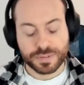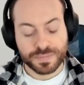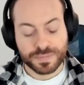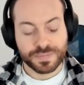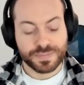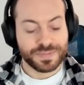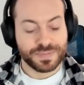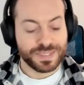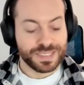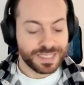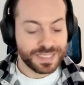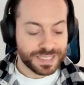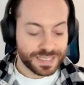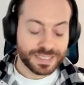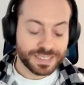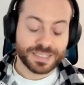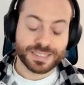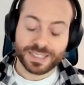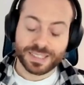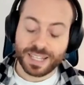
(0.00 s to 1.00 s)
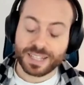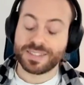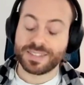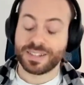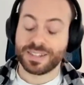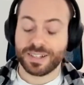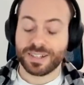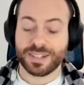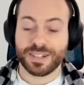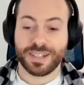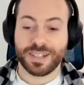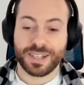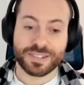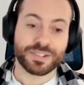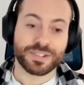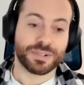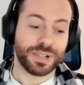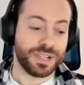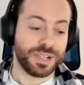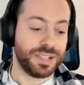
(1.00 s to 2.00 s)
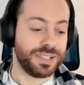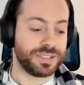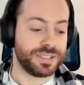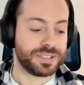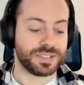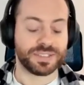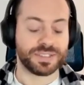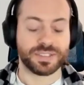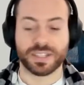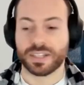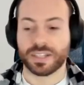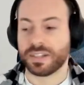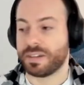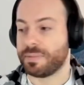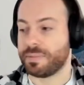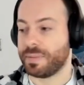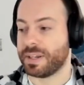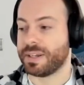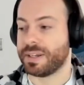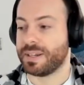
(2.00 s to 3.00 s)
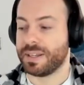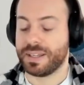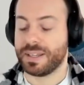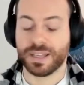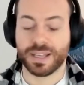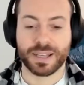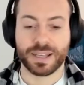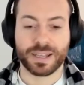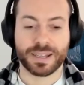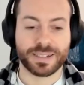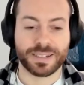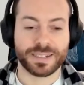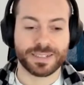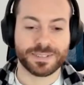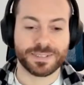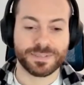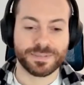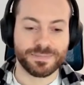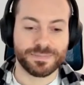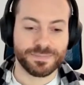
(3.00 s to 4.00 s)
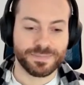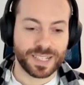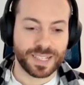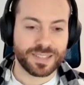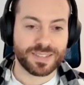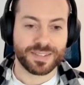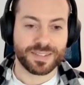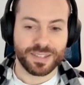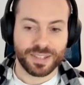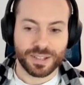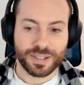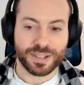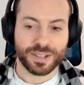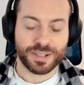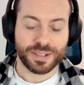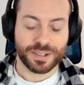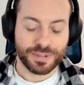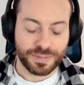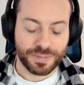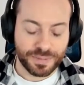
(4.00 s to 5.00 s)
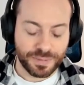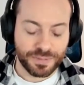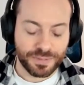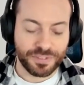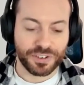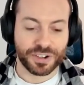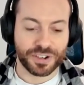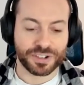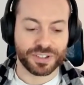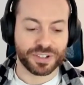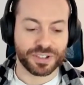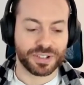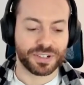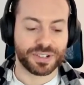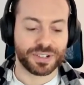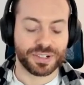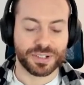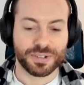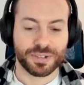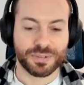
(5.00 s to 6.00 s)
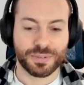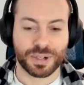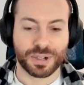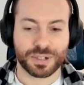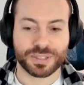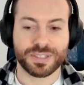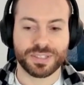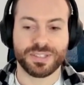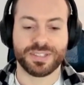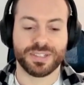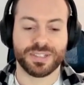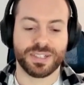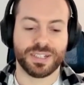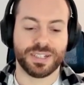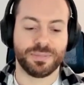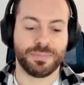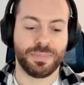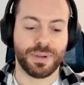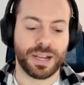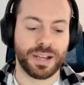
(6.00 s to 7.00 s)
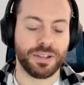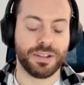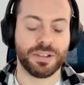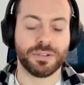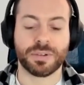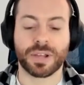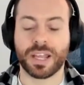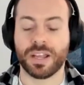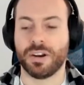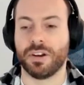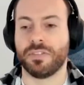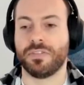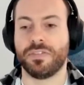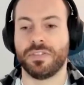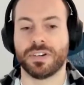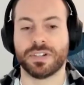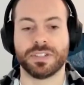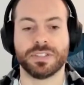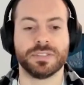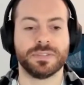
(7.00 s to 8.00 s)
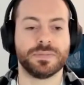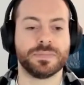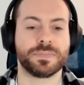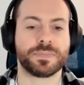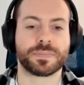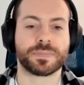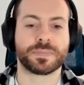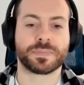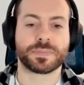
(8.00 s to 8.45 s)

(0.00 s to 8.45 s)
So it's really interesting. Let's see further what Biome can offer.